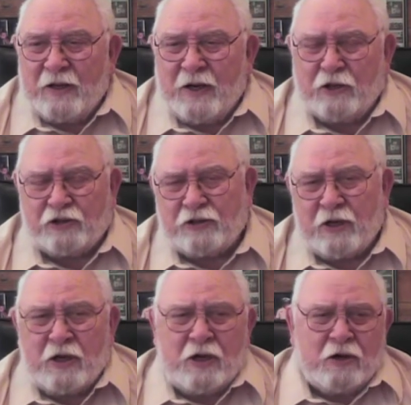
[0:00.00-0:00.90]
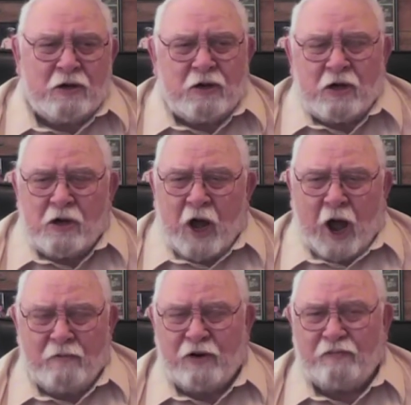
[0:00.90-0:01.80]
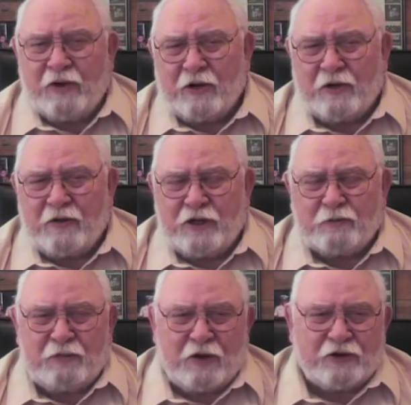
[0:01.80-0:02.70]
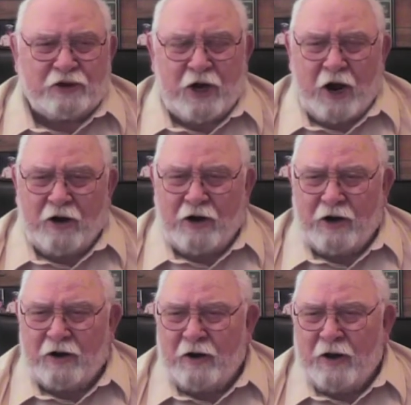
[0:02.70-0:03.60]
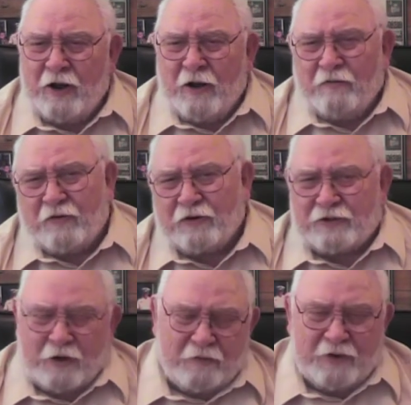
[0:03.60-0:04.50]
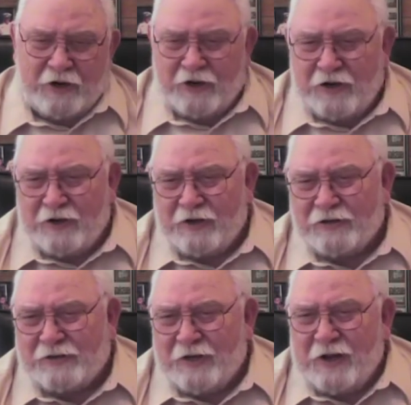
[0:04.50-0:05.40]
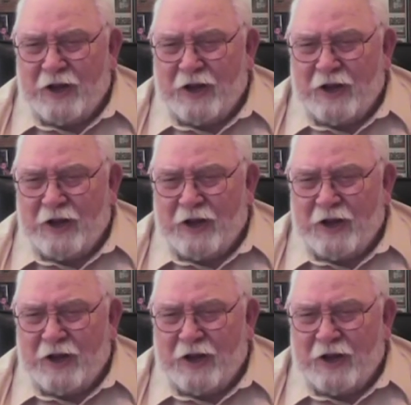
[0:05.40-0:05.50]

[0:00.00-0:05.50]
And he says, I've been building these boats down here for so many years,